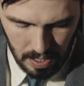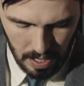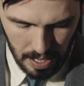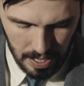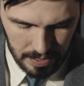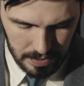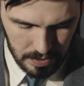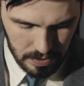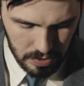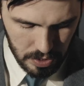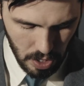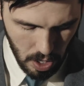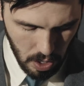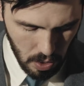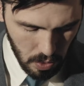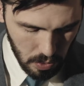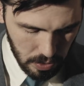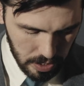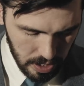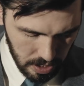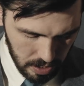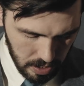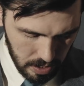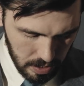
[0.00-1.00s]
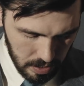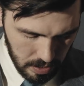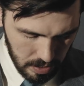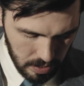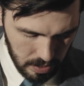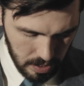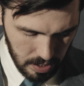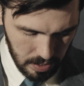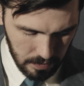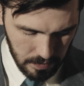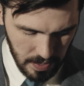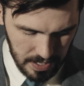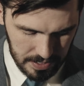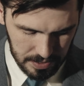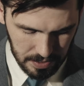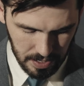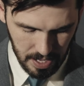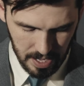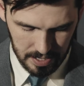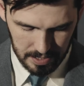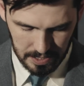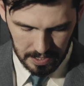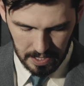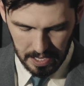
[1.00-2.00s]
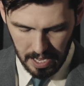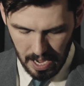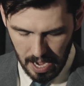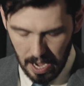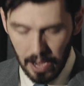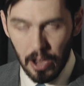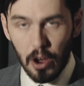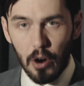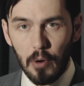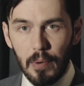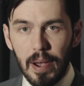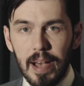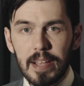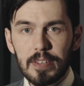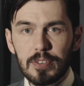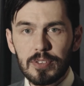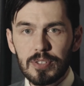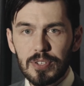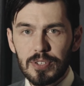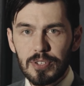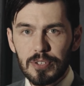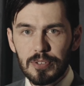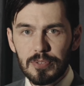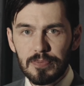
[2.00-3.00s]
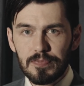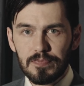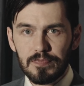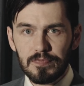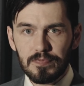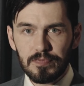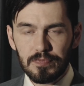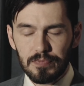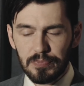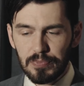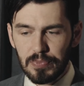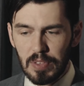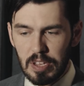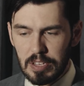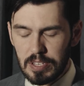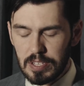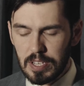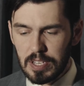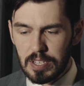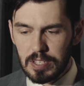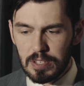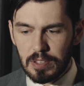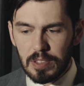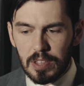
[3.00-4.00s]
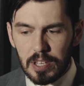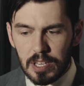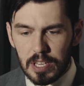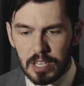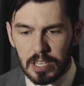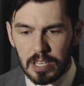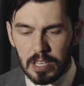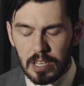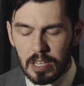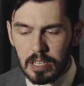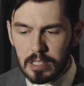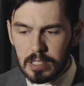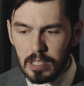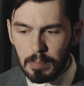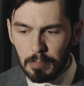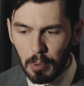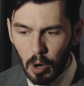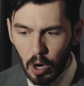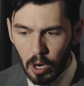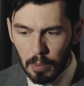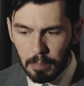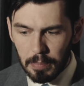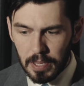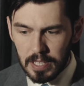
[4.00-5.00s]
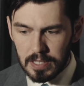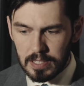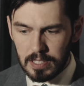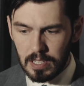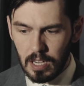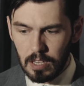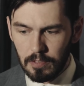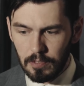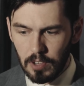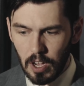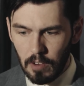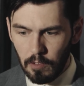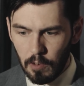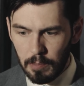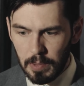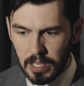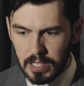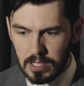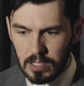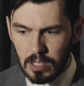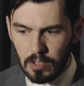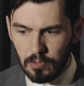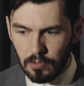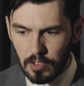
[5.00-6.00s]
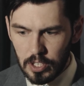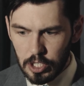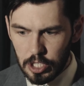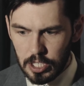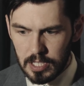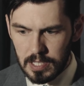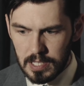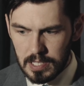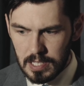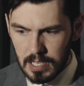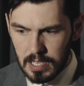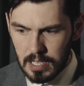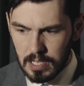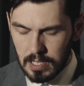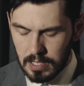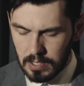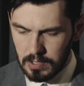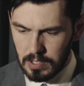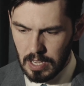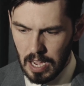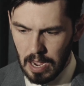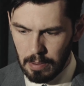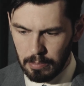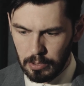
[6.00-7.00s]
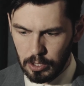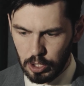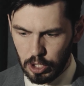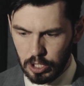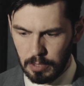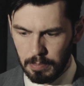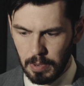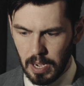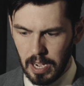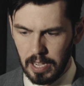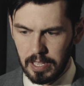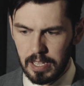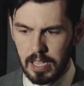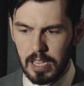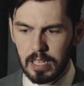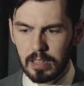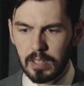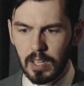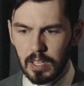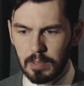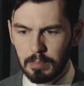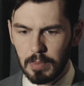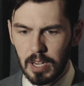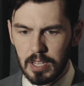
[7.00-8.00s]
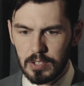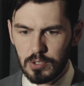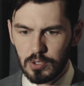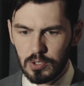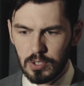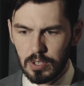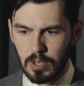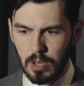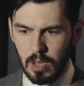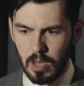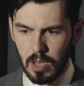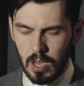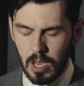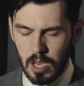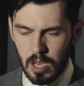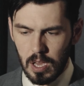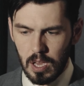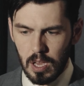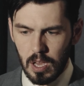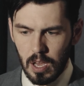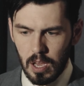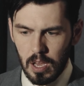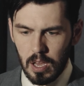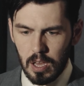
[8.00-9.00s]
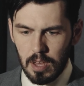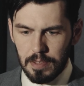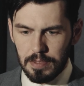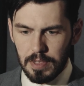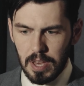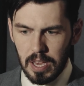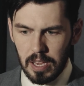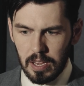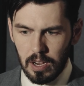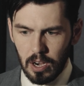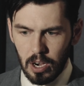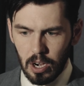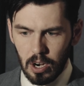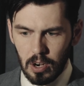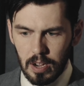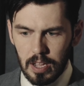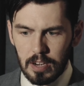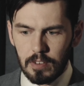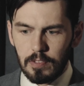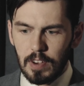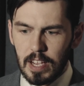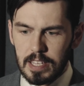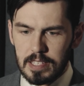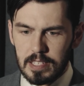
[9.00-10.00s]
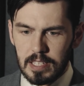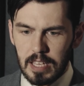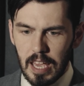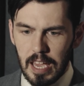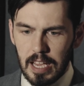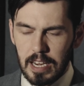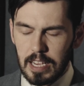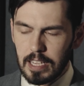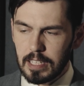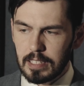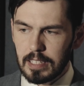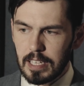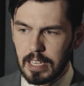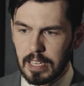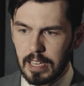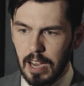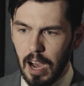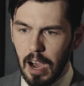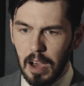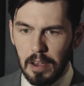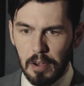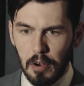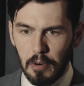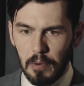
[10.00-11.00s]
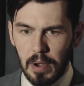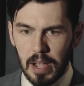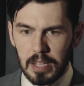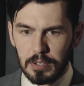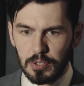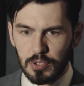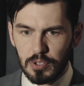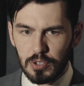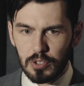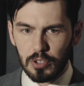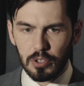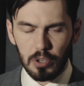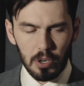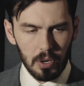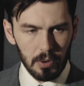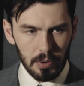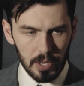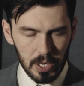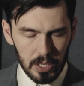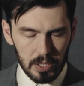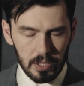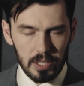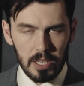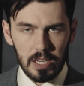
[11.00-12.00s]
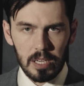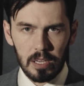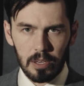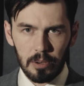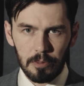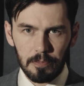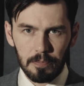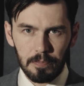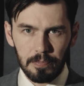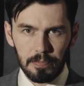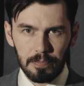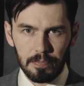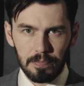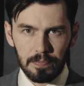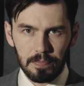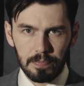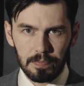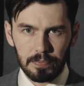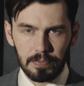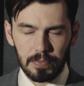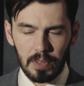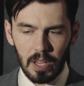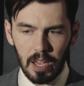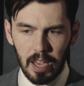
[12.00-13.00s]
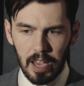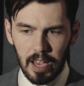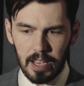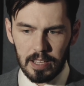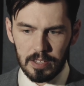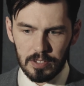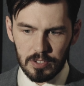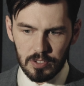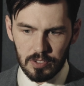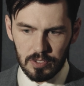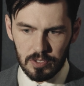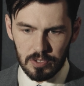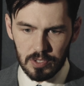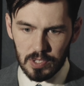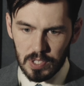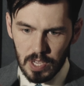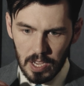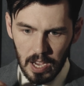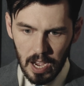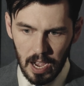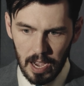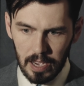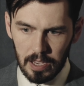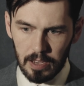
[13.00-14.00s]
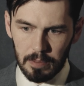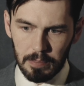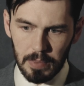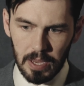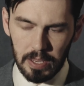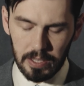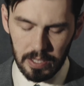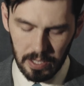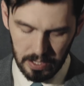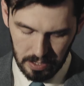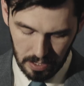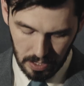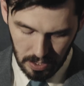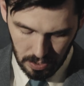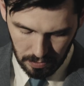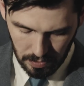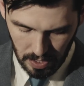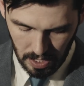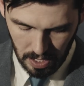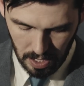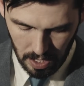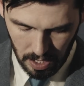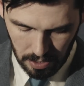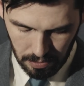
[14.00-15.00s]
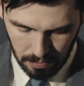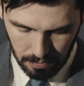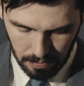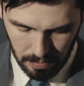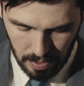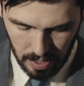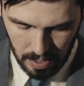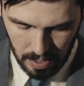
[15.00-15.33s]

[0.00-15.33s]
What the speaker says: As Doge investigates the IRS, this is the Department of Government Efficiency established by Elon Musk. They are investigating the IRS currently as I am making this video.